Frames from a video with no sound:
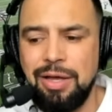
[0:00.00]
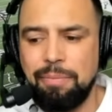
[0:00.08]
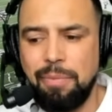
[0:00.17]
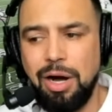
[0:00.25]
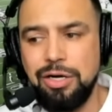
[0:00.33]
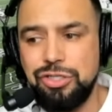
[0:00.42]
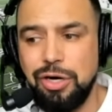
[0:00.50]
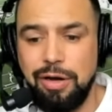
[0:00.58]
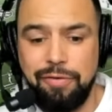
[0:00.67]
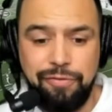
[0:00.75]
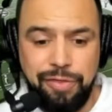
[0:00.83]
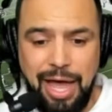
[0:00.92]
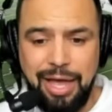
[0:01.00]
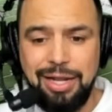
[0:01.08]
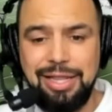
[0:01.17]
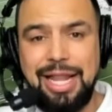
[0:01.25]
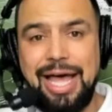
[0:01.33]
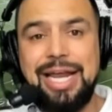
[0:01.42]
mantra of that
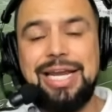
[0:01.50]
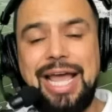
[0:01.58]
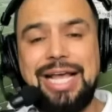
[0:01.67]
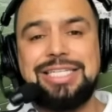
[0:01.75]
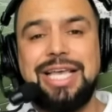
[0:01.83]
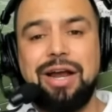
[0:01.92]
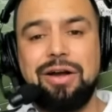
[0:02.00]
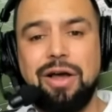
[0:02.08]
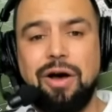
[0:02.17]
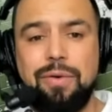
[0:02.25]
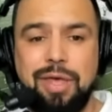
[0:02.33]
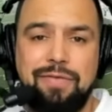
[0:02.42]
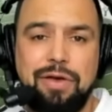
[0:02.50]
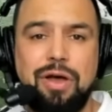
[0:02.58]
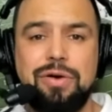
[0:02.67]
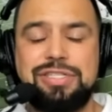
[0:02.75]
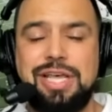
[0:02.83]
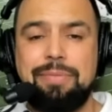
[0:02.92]
let a naysayer know. Even
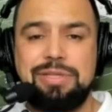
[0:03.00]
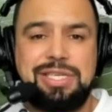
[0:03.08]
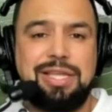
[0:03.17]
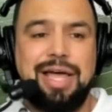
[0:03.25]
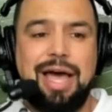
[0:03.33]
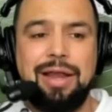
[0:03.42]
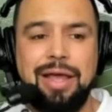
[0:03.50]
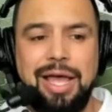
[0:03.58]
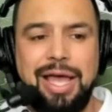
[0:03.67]
Coach Saban said that.